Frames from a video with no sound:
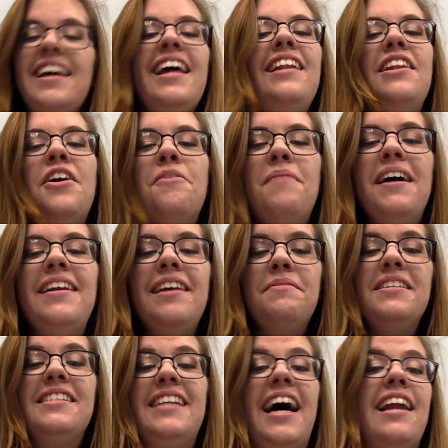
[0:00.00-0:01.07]
Hello, my name
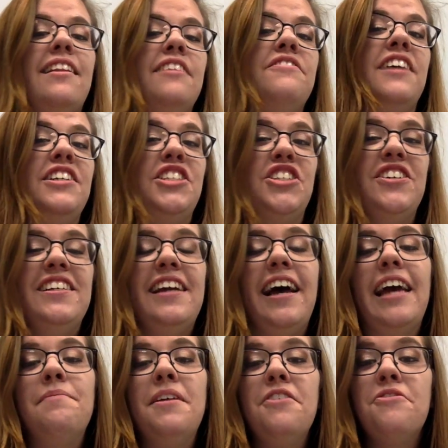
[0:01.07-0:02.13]
is Natalie Fletcher, and I
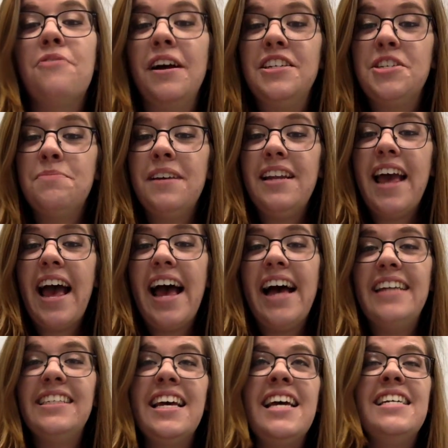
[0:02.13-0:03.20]
am a freshman
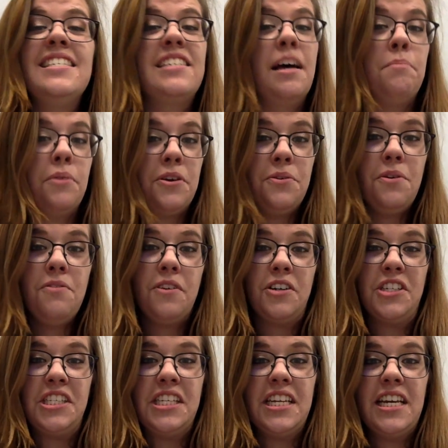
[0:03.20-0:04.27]
at Temple
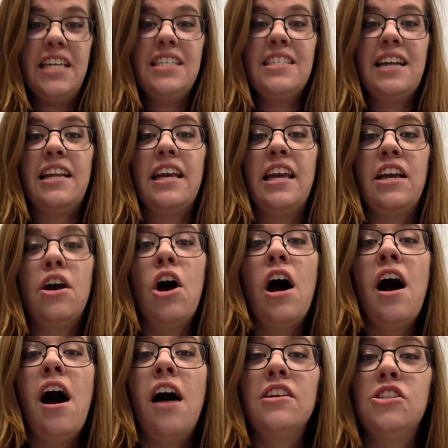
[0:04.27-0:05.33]
University studying
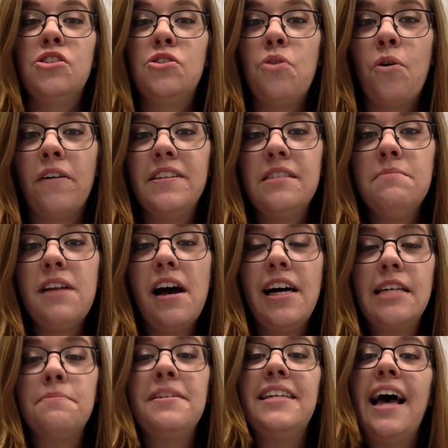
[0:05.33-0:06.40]
tourism and
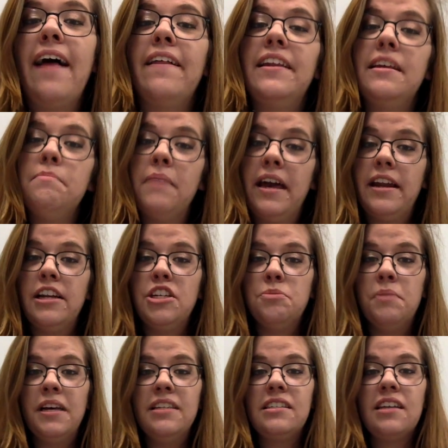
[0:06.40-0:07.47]
hospitality
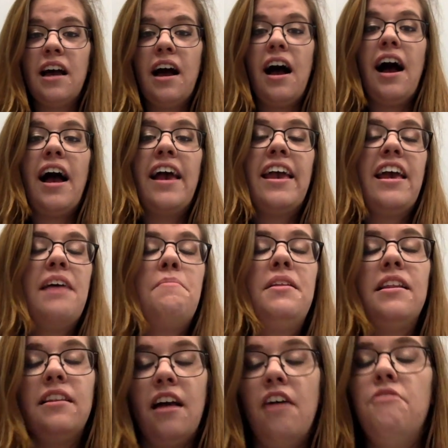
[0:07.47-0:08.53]
management. I am
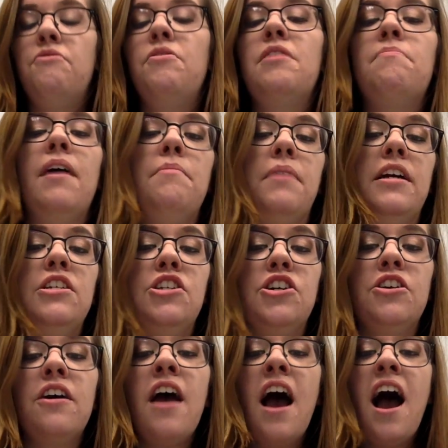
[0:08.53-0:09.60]
in love with my
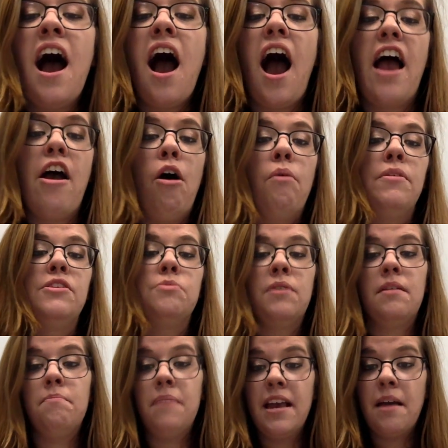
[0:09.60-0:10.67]
major. I always
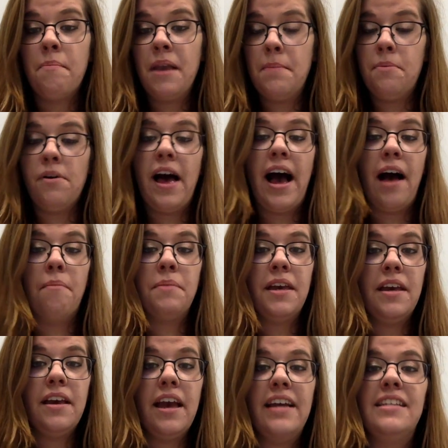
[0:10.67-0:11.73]
want to make people
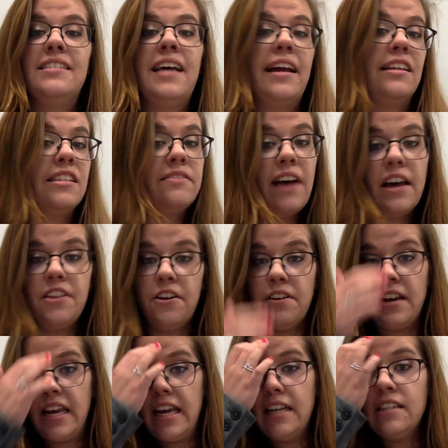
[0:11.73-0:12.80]
happy and satisfy their
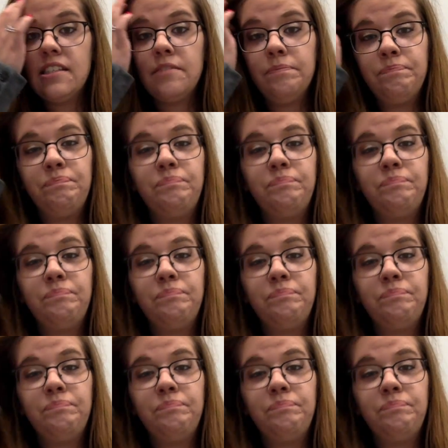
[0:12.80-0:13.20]
needs.